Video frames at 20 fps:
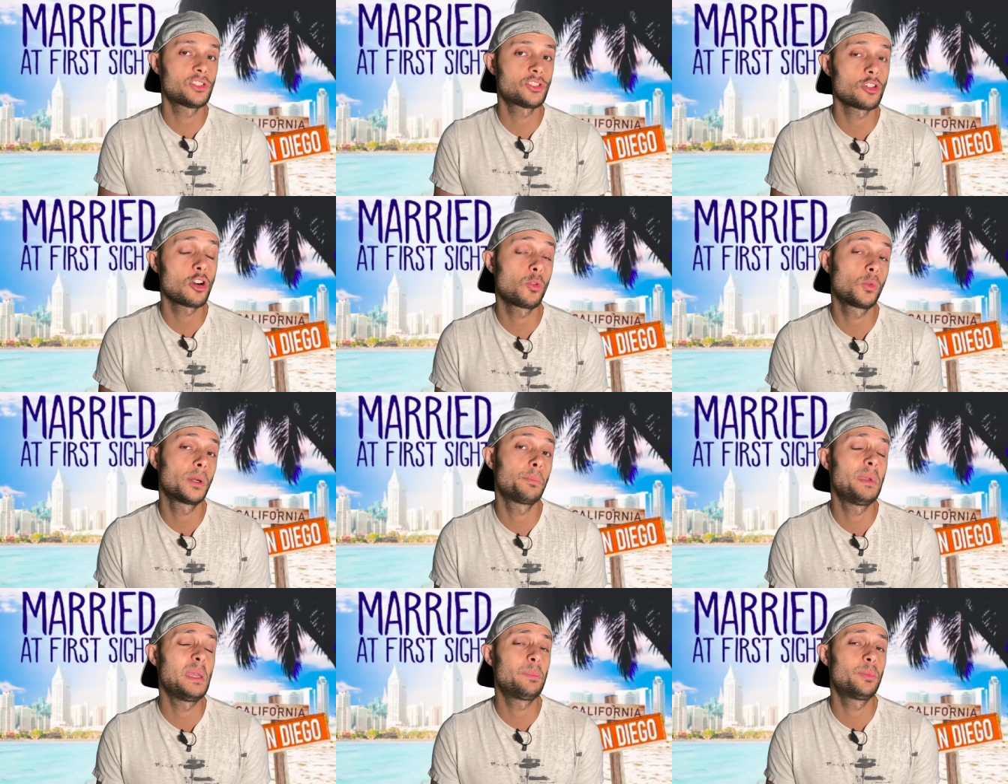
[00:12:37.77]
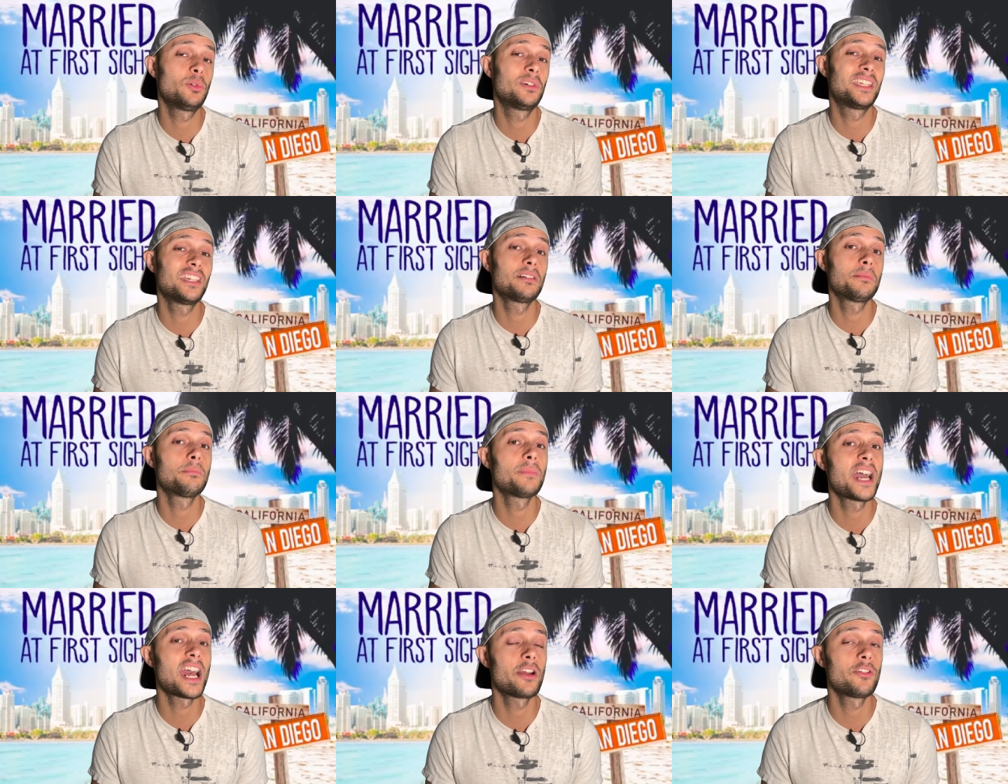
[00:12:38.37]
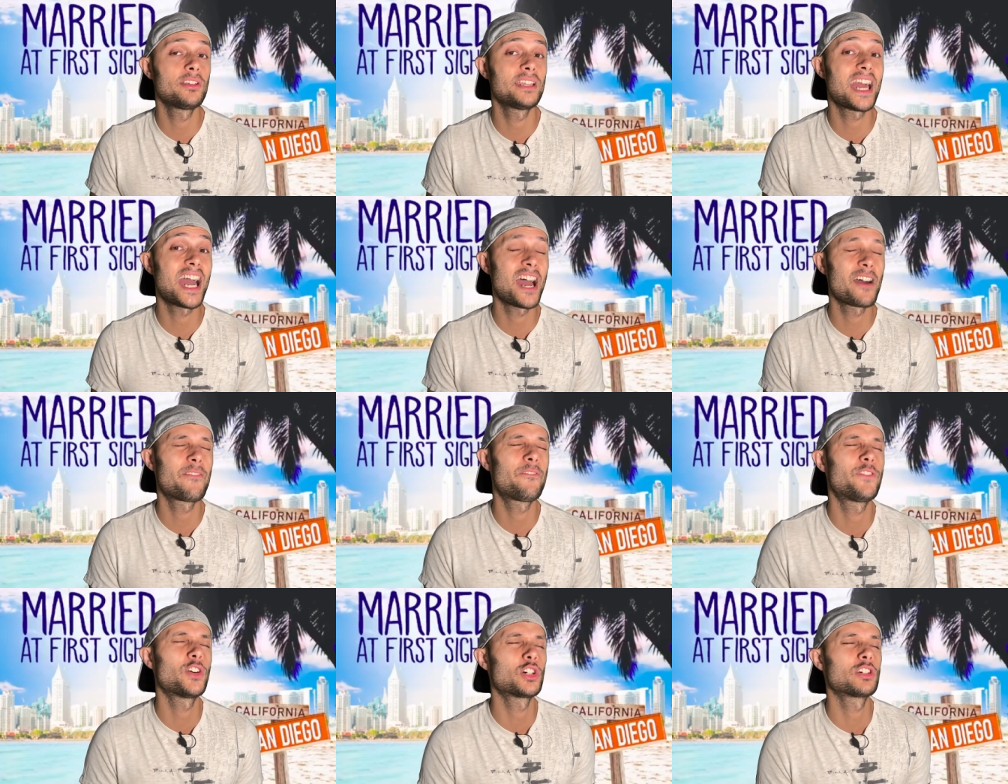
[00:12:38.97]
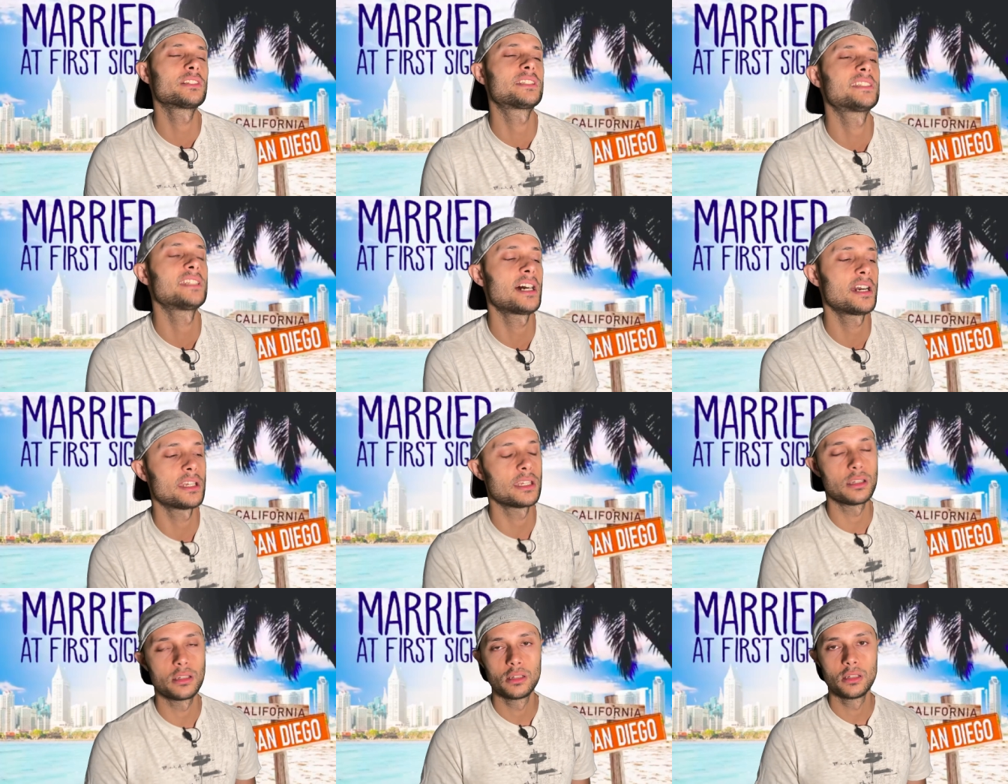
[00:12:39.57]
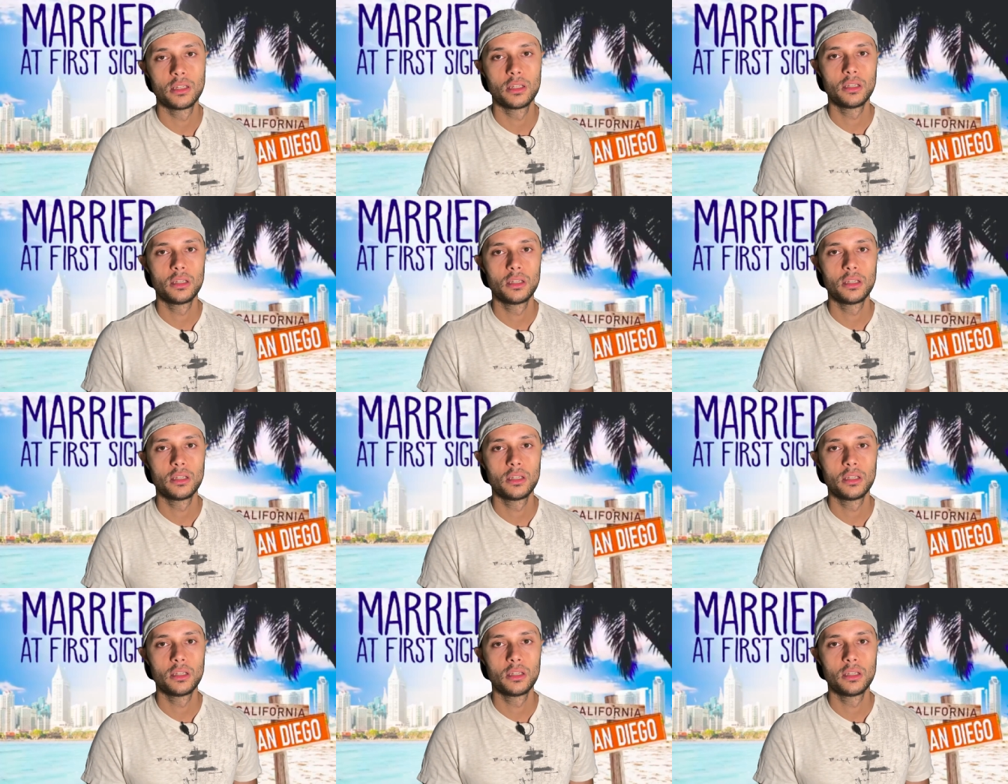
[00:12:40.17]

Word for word: show where people get married at first sight.